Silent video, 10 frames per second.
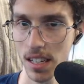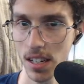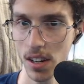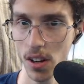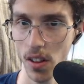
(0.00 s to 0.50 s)

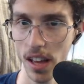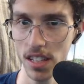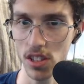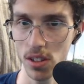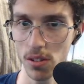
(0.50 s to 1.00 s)
Oh, that's
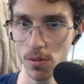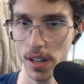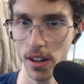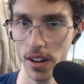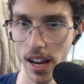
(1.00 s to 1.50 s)
so sweet.
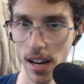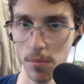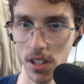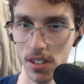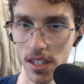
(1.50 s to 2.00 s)
Okay, I'm
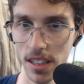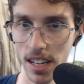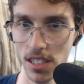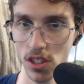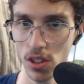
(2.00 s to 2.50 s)
learning.
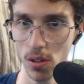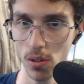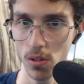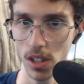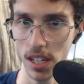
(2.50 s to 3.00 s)
That's so
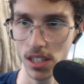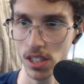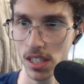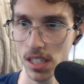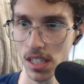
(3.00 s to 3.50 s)
cool,
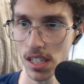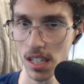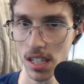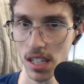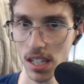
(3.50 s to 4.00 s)
actually.
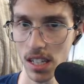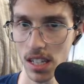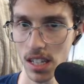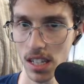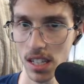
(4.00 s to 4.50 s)

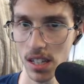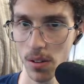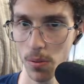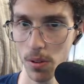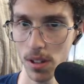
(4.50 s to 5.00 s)

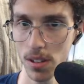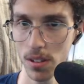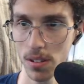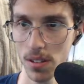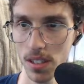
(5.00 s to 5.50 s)
Whoa.